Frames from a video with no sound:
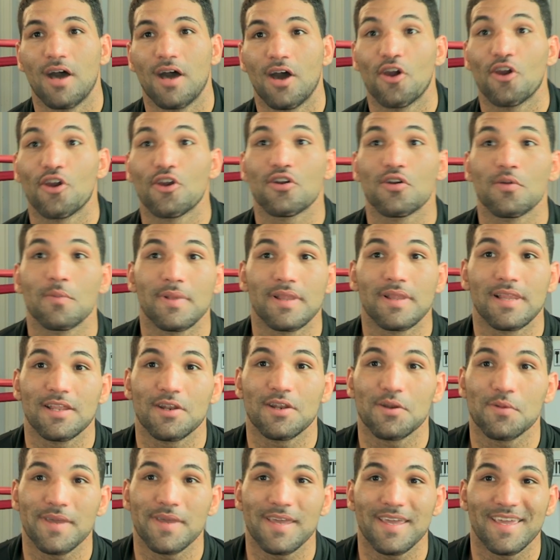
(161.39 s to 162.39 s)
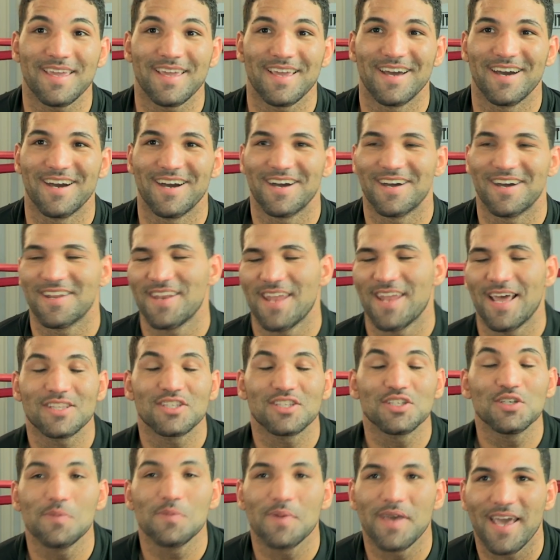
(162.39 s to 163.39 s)
hurt him a little bit. Not
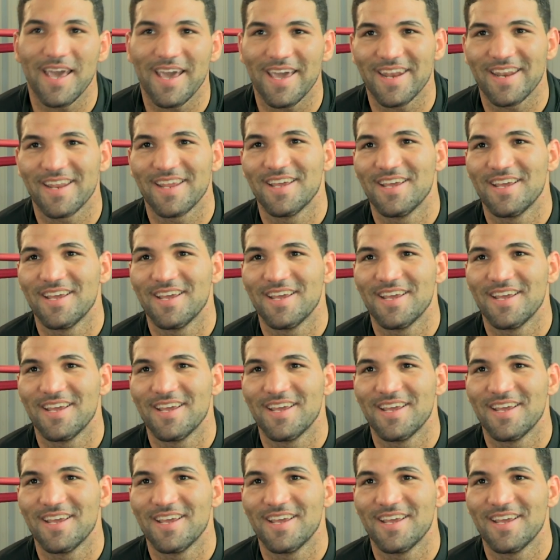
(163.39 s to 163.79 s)
too bad.